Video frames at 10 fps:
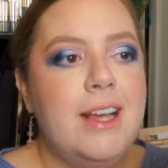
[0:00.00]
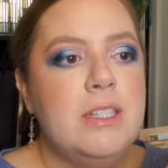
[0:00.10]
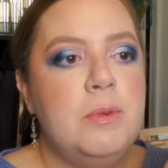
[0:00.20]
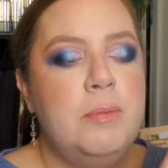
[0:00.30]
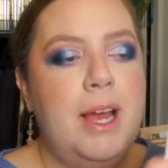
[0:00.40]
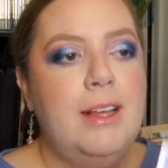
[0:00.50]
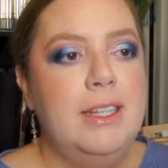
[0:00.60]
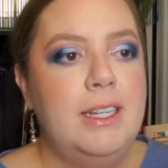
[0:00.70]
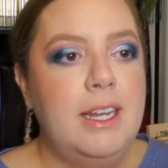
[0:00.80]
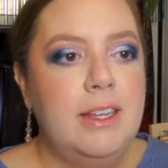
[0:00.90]
Aspen
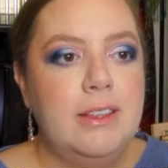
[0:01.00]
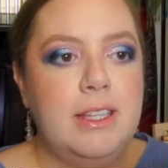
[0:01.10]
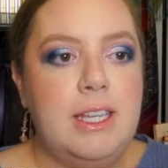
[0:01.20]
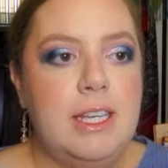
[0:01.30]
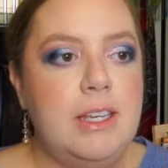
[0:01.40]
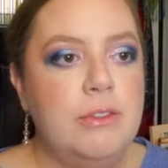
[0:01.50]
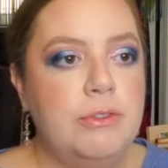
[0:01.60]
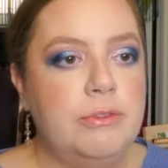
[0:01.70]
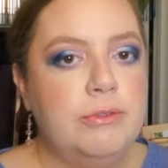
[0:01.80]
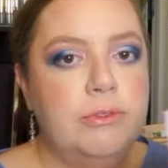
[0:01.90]
palette and the
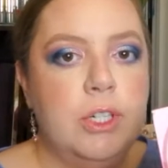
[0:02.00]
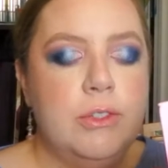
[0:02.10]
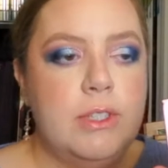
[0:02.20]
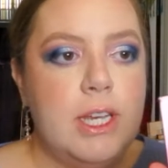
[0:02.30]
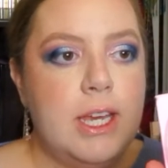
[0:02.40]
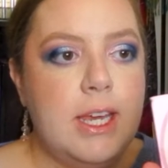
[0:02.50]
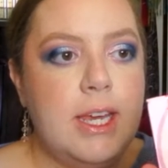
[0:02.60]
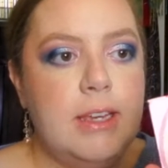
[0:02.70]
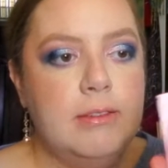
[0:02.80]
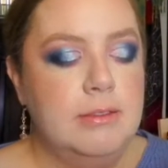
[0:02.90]
Froze